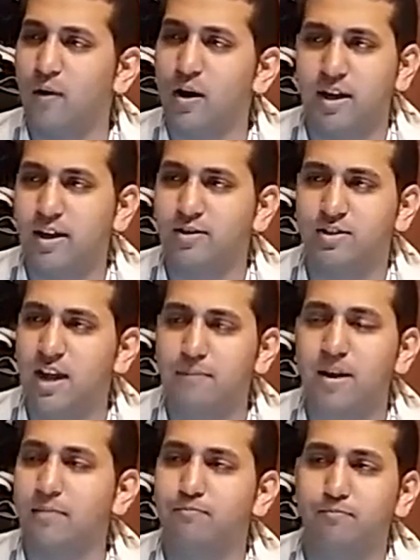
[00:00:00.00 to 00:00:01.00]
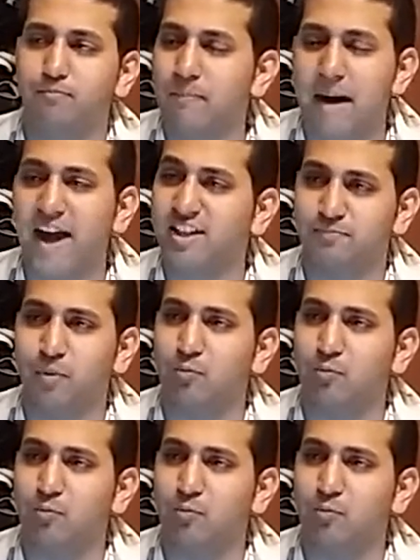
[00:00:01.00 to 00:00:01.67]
fucking gimmick match,